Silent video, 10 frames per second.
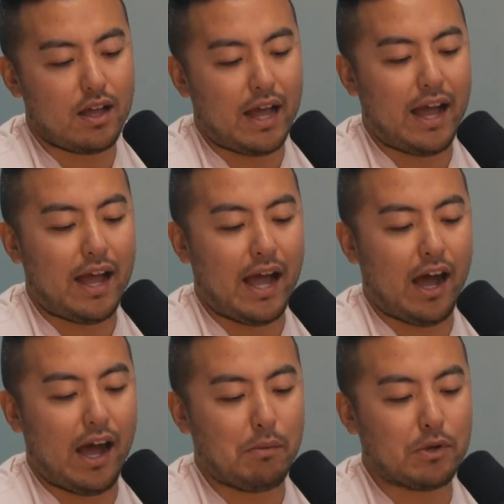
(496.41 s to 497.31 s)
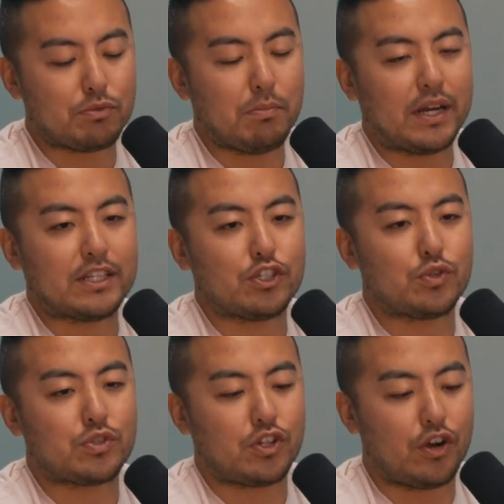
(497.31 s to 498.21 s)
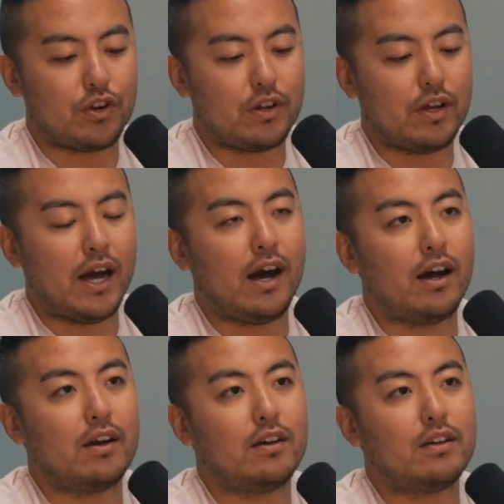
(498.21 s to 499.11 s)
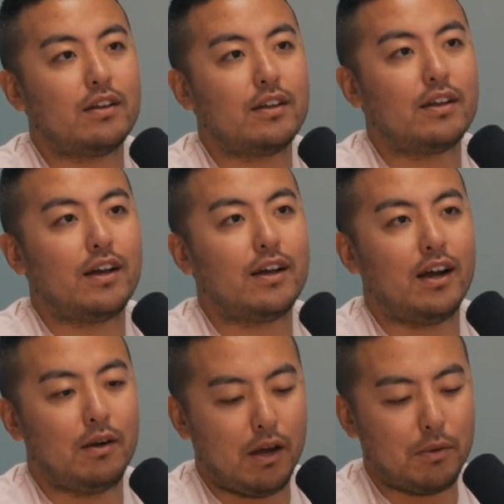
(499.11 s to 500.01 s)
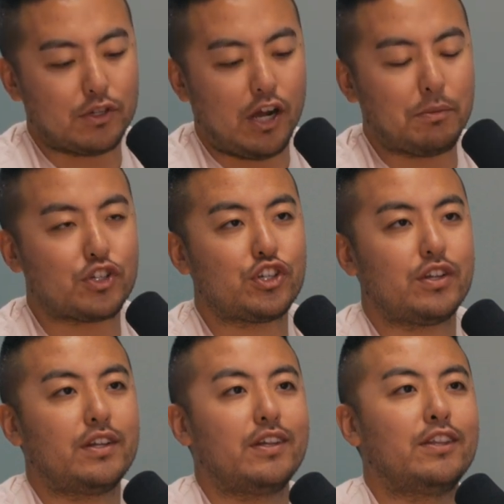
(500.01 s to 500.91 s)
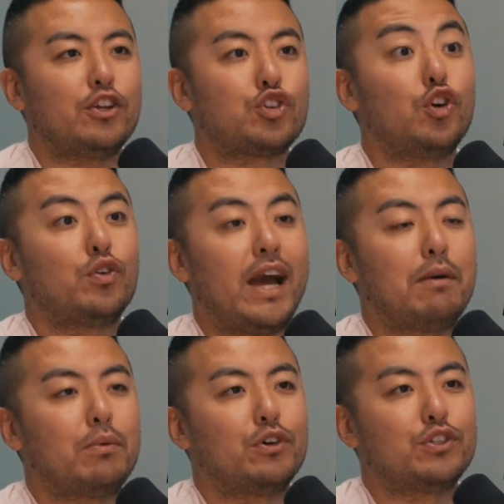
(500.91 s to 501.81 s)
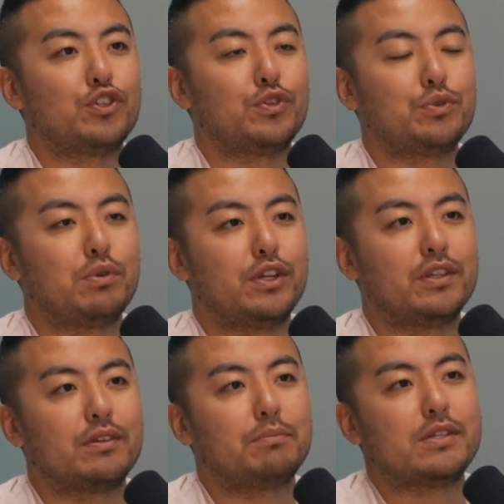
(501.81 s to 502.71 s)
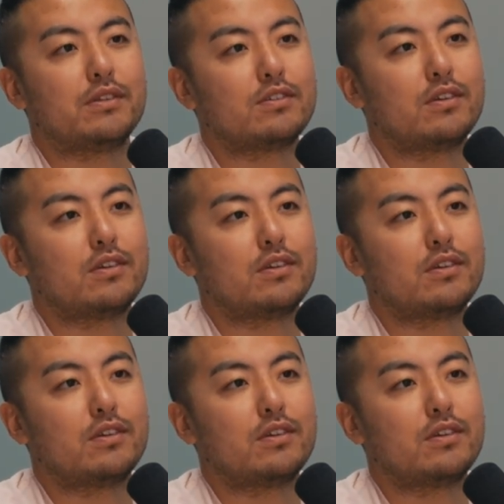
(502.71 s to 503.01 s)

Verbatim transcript: as well. How much money did you start? How much initial capital did you put in the business?